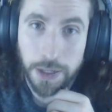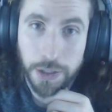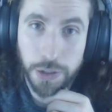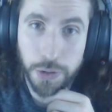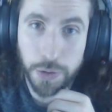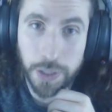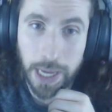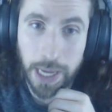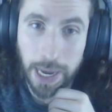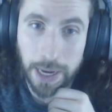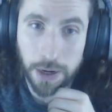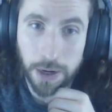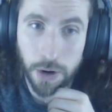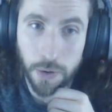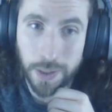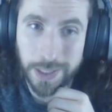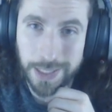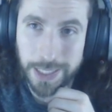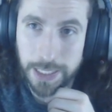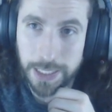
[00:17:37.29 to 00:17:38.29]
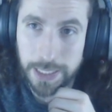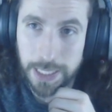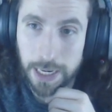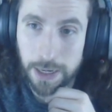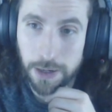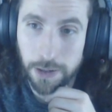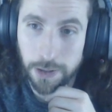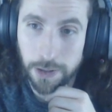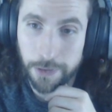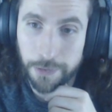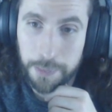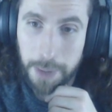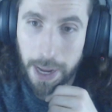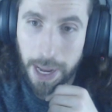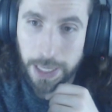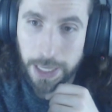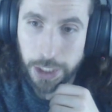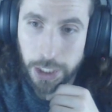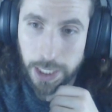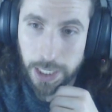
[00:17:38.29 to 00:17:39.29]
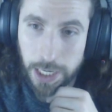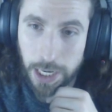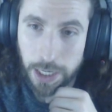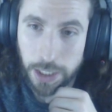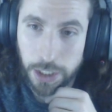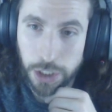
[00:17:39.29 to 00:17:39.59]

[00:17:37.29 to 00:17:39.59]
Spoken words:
you can go into cycle of magic